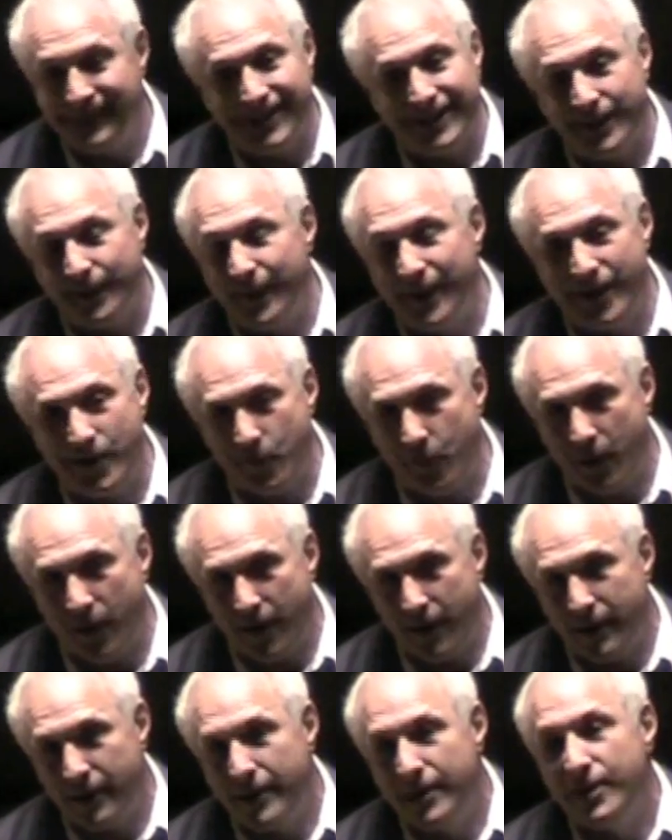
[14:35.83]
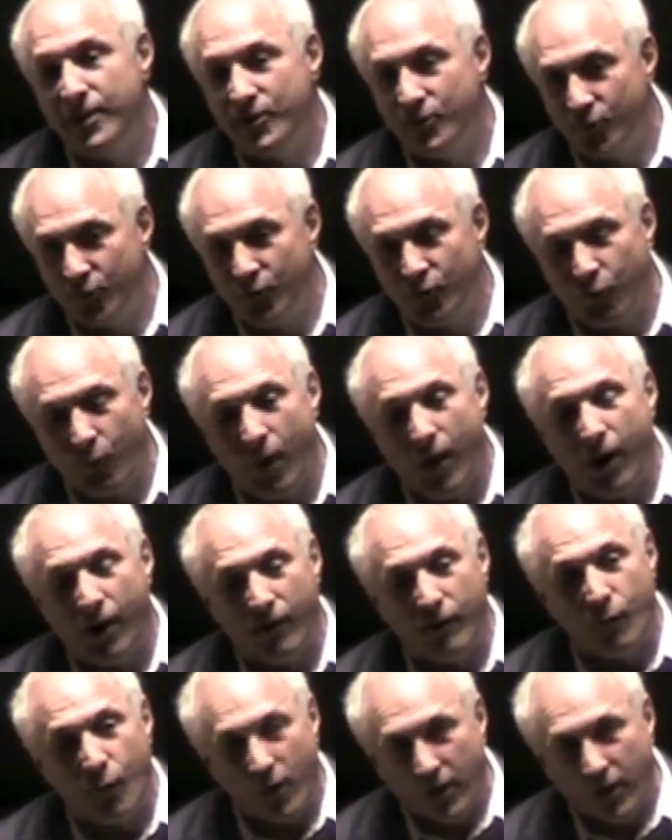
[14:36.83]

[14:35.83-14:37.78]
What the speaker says: get you anywhere. 212,